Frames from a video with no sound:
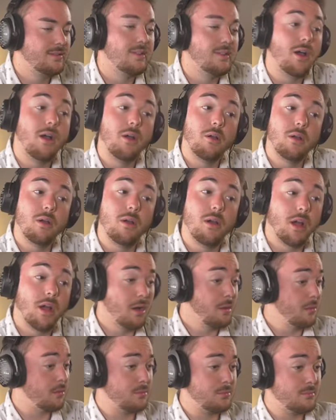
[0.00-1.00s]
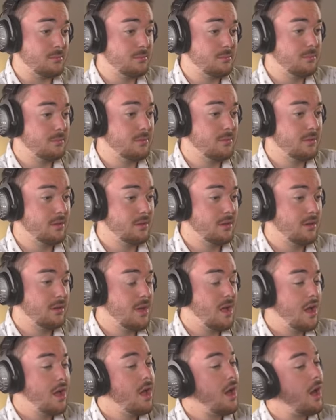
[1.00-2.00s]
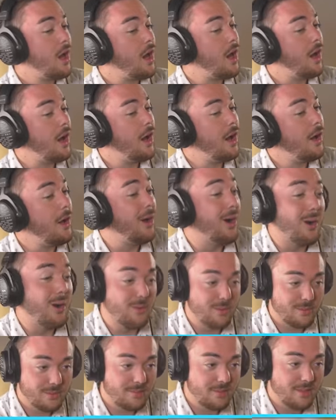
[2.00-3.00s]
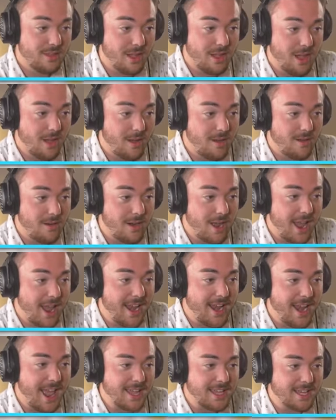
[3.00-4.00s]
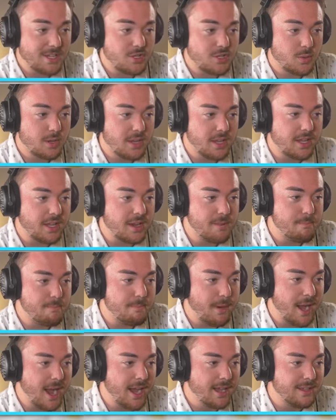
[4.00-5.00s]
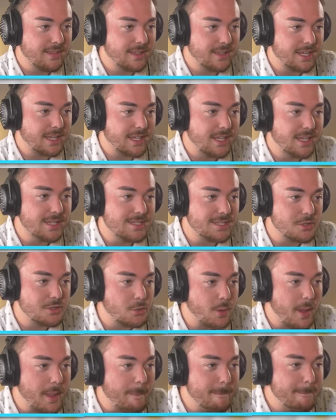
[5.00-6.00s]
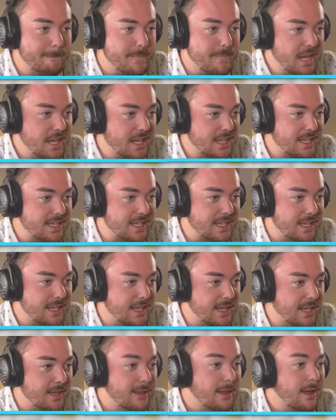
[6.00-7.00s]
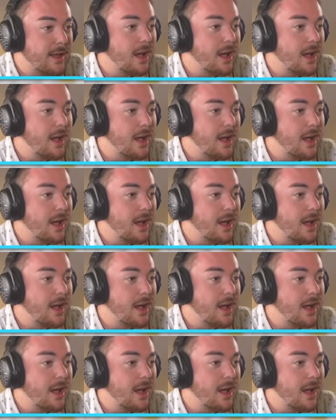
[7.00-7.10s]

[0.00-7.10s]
Uh, oh! Oh! All right. I guess you can combine the keys into a big key